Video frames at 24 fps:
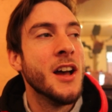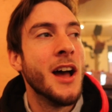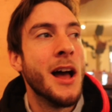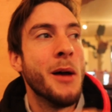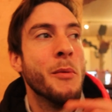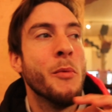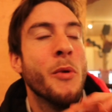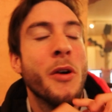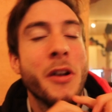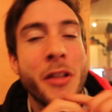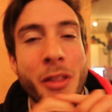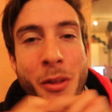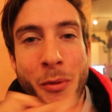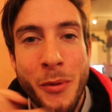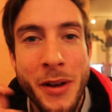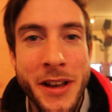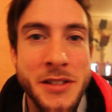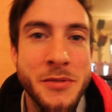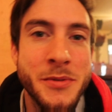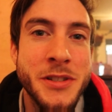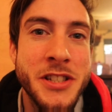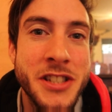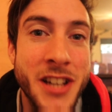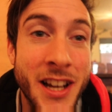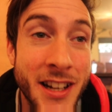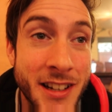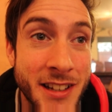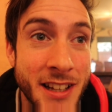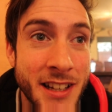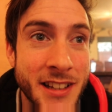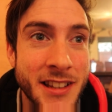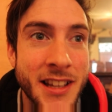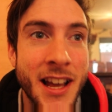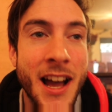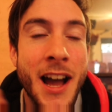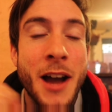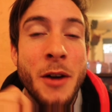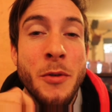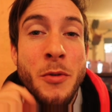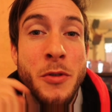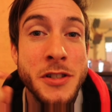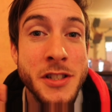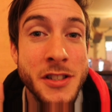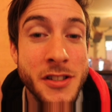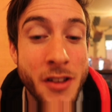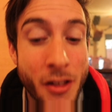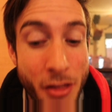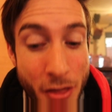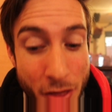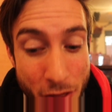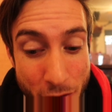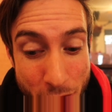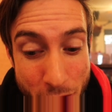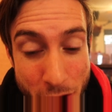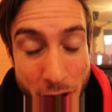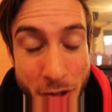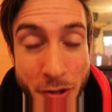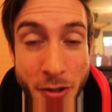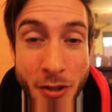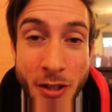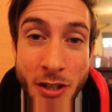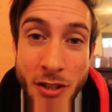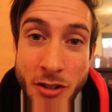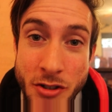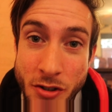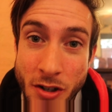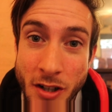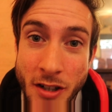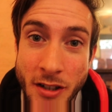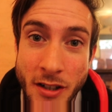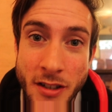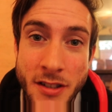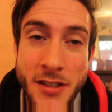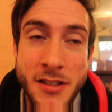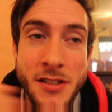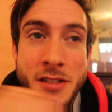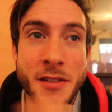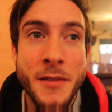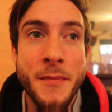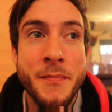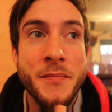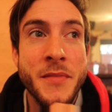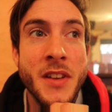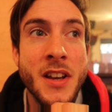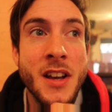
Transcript: And one of the ways which I did that was through drugs.